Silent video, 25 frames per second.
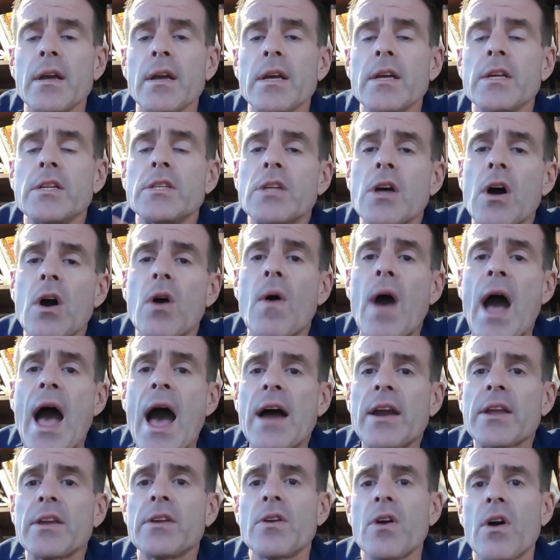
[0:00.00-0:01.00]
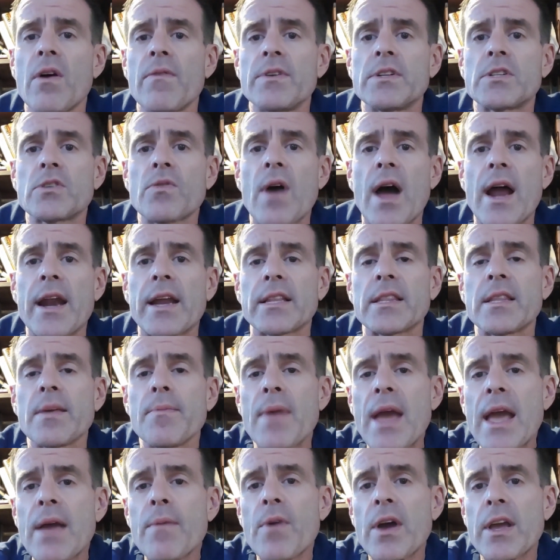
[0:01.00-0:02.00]
So how do you know if it's chronic? The
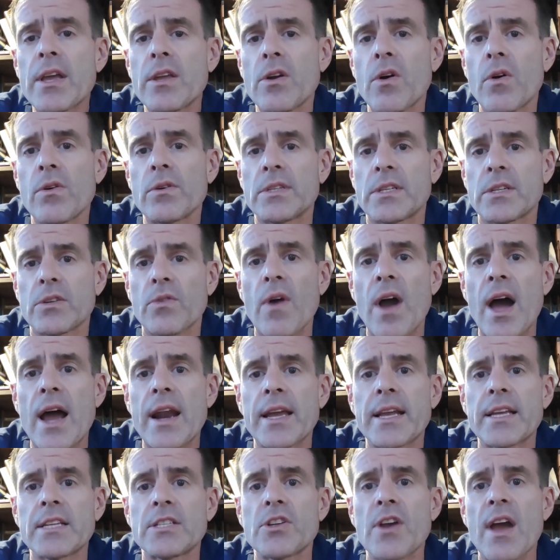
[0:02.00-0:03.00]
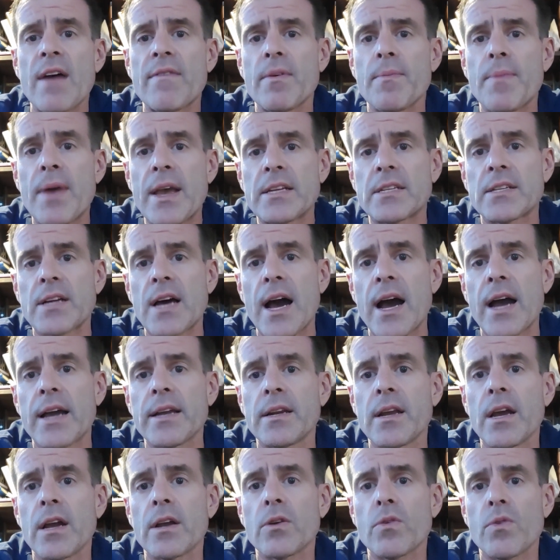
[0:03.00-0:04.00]
main way you know it's chronic is you have a
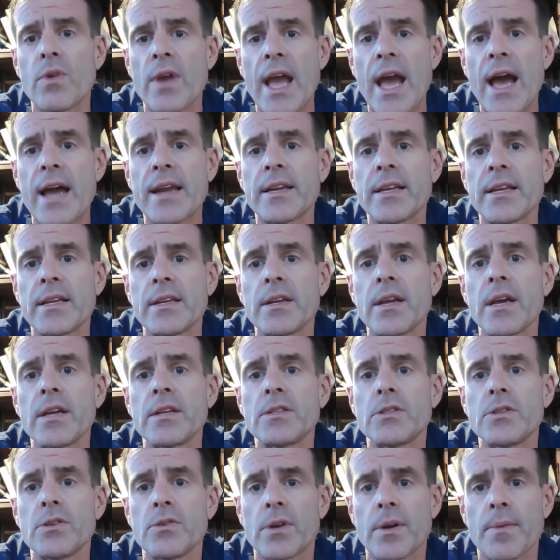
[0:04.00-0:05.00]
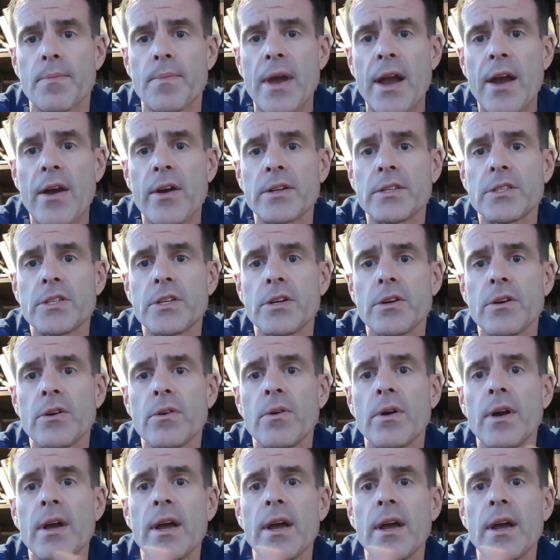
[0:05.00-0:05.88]
baseline creatinine to compare it to.